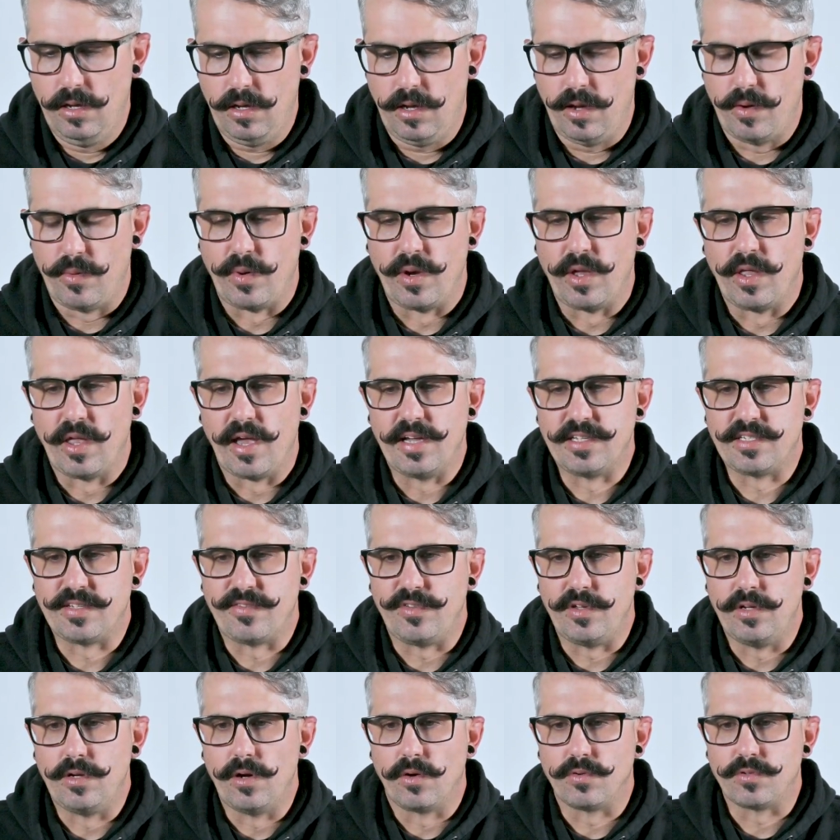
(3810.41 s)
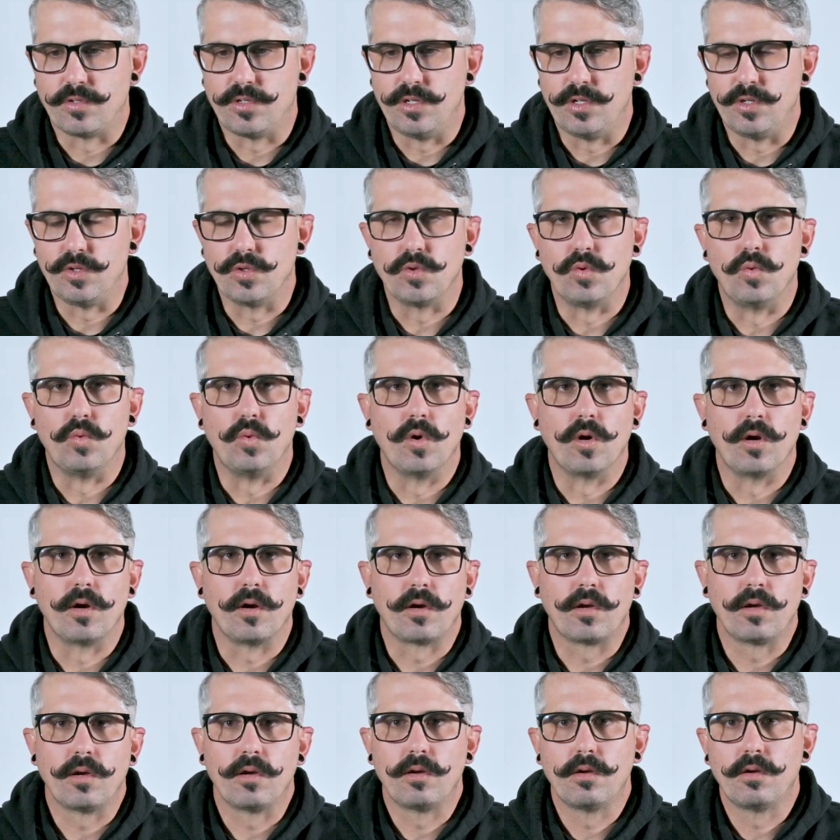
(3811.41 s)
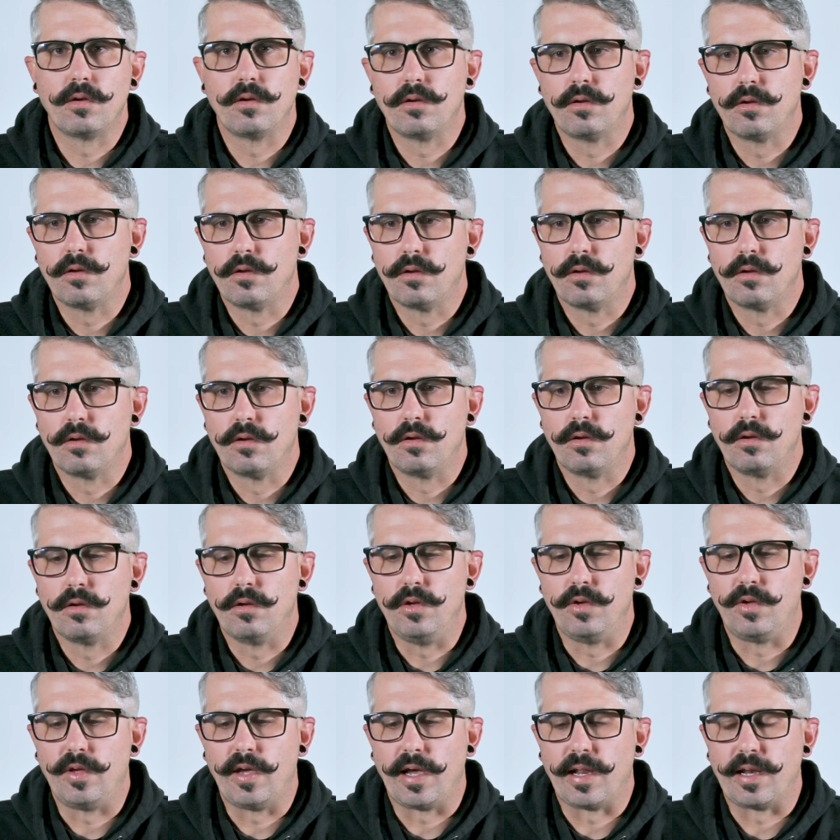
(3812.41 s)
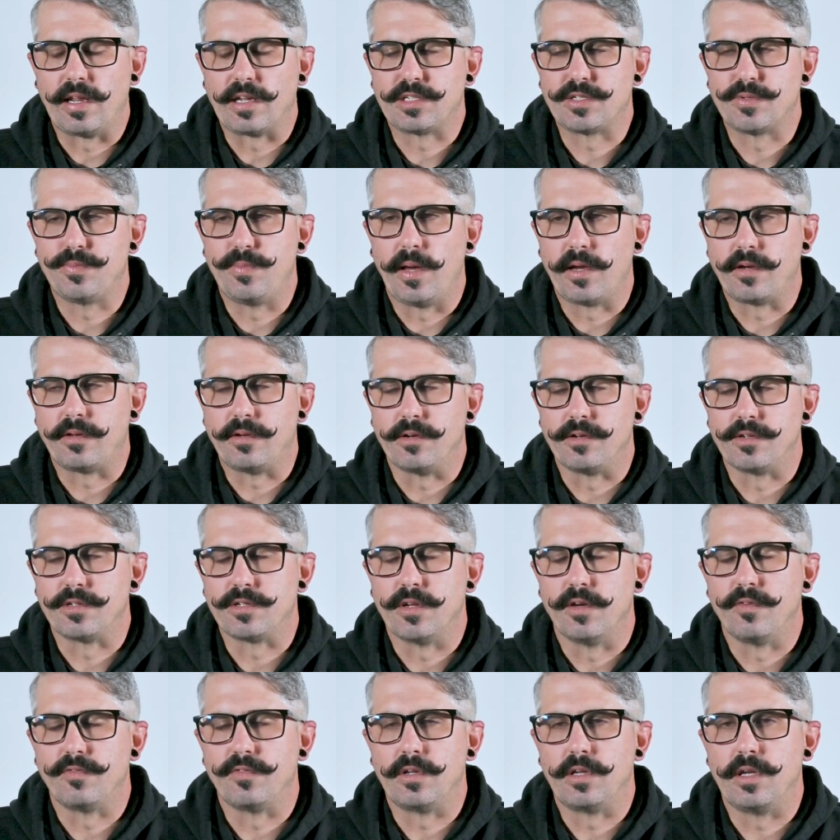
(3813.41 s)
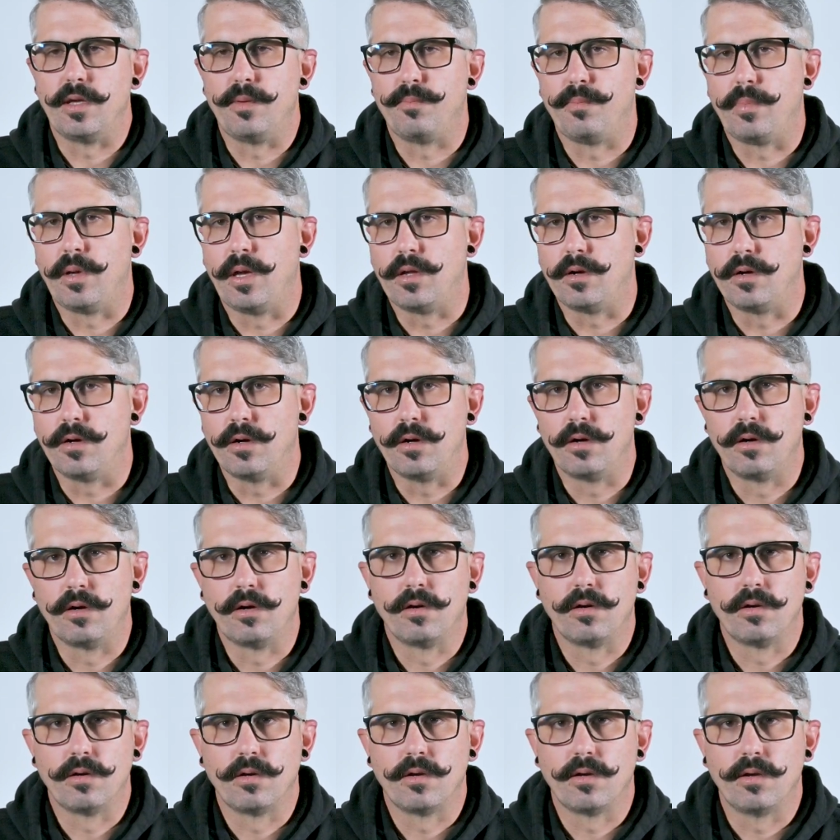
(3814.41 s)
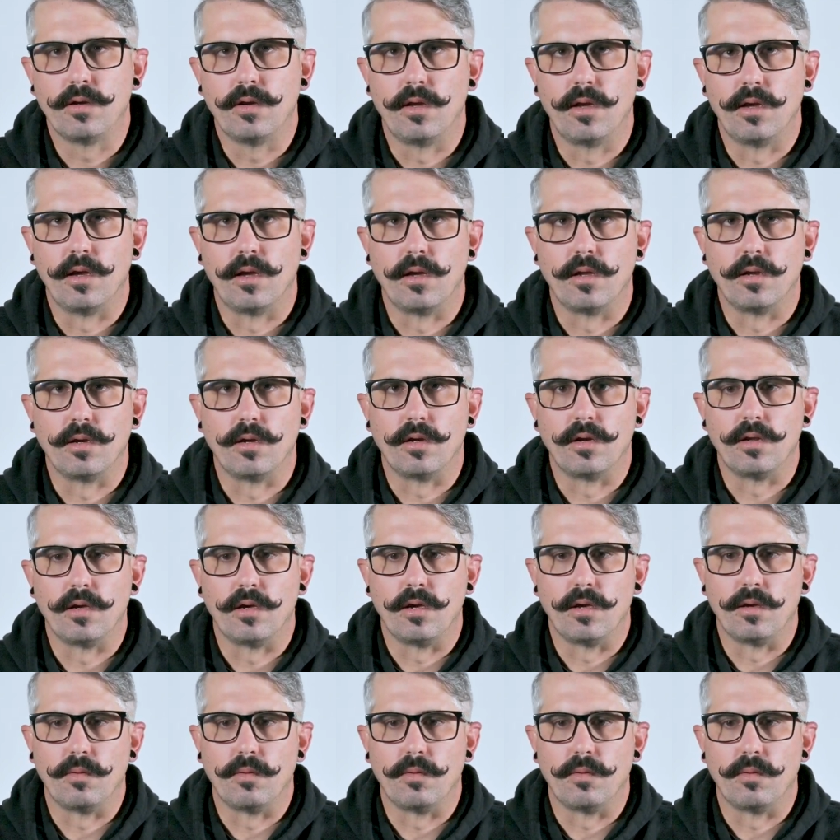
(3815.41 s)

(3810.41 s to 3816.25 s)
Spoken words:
realize if you don't do the work, you can't expect yourself to get better. And